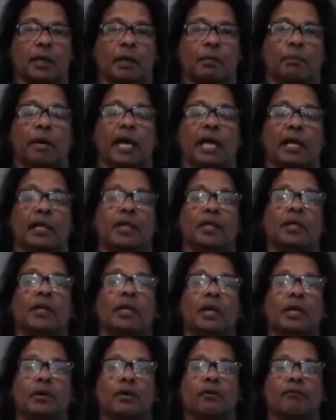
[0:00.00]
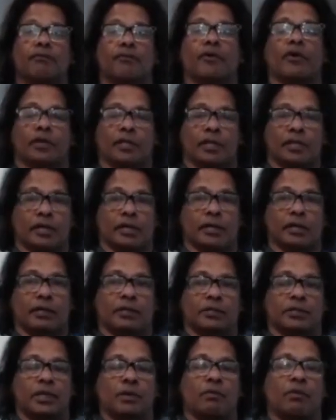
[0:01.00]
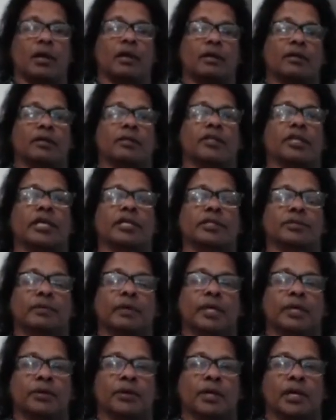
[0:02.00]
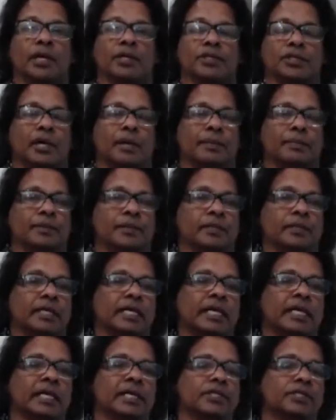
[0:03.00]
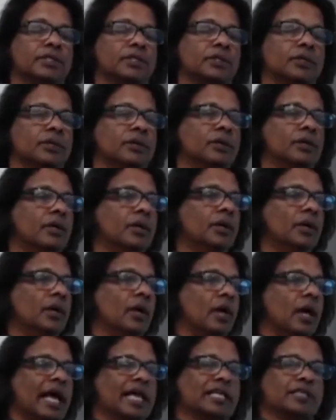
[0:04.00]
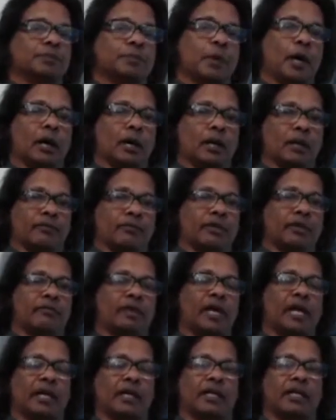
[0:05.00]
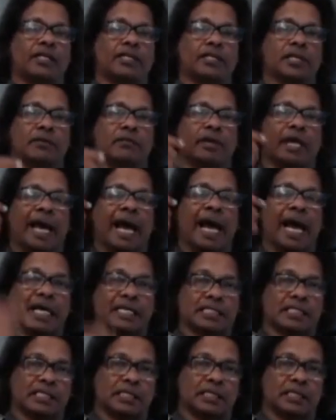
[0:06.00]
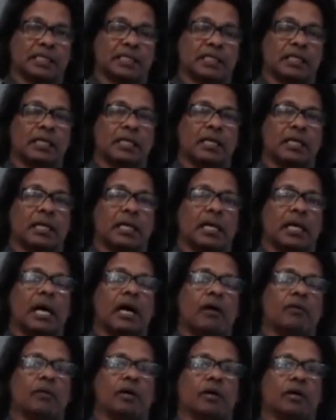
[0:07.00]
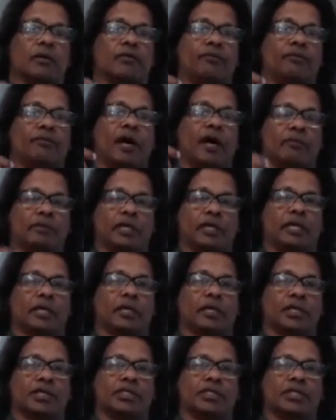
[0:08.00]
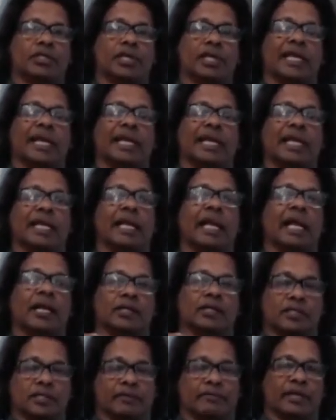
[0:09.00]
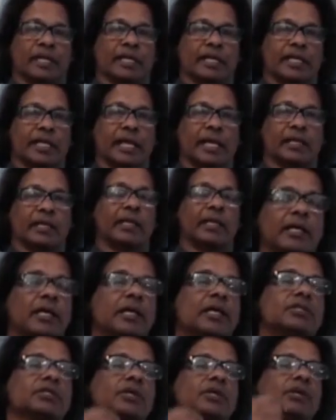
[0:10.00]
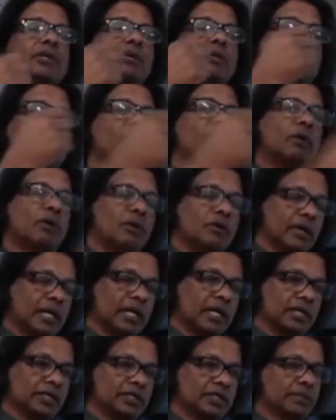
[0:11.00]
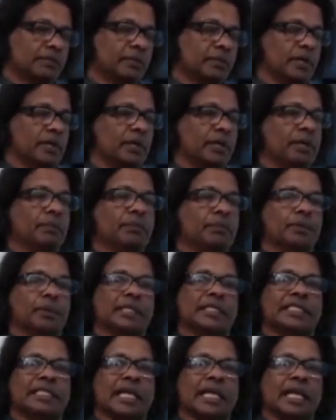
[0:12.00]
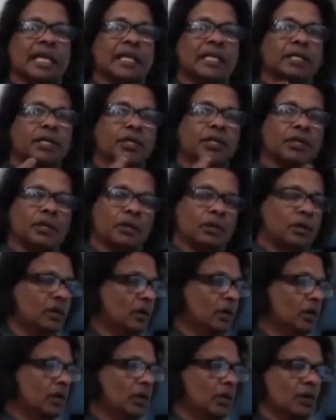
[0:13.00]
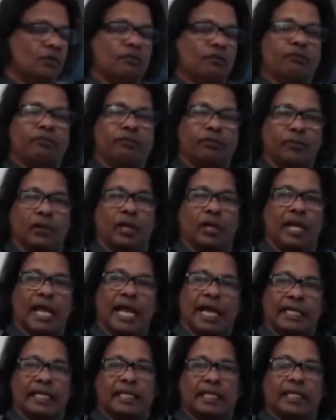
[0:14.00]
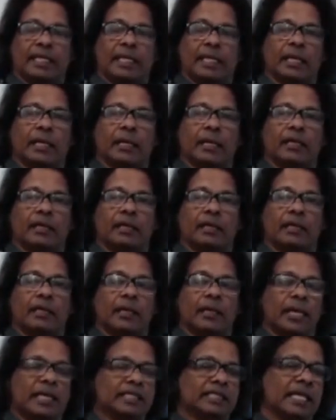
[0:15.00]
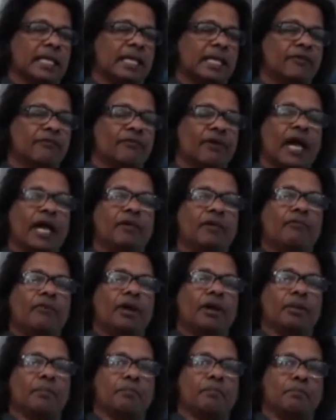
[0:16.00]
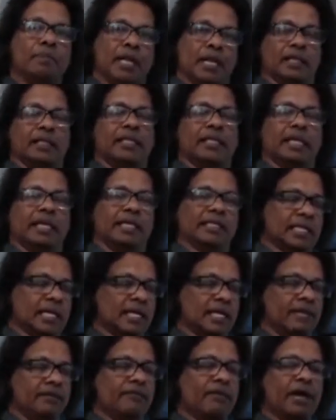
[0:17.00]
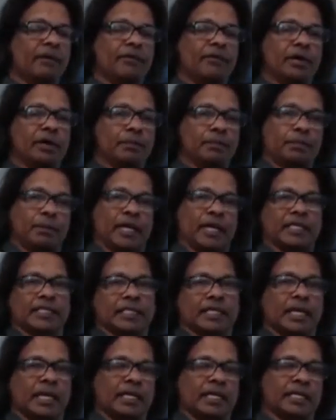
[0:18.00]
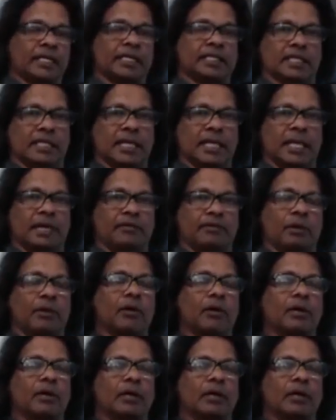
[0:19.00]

But you can go further. So one of the things we do in our chapter is to, as part of the validation, we ask our founders to get letters of intent. So you go to a customer, you present your full idea and say, if I were to build this and if I were to price it at this level,